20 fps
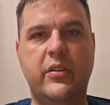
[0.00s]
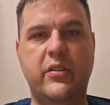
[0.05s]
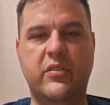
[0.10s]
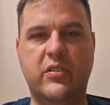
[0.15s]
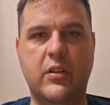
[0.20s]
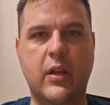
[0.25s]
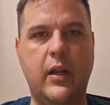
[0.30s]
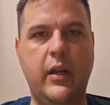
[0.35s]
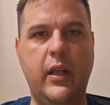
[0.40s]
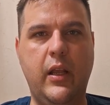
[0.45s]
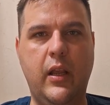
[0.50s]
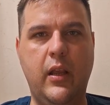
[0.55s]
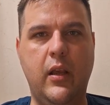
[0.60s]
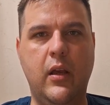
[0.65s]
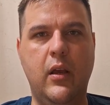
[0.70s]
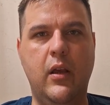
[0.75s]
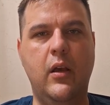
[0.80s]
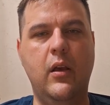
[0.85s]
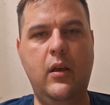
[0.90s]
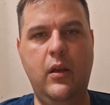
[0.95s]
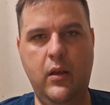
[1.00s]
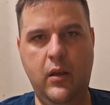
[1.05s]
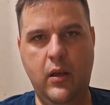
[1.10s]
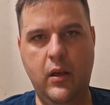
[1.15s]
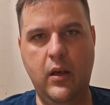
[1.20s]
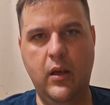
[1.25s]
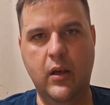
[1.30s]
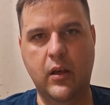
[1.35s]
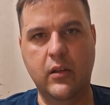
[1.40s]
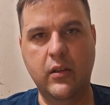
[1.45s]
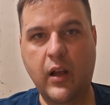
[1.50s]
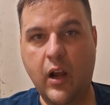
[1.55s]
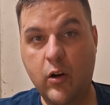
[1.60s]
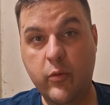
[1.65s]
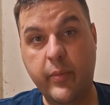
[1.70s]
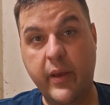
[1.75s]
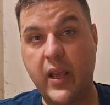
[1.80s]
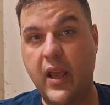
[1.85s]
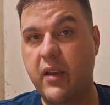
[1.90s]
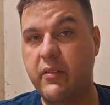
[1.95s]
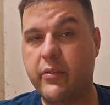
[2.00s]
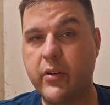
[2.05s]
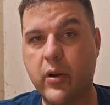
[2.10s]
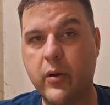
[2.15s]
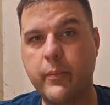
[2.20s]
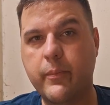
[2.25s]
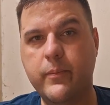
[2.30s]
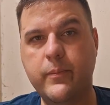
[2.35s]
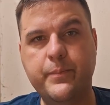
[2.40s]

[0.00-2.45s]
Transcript: study cloud behavior.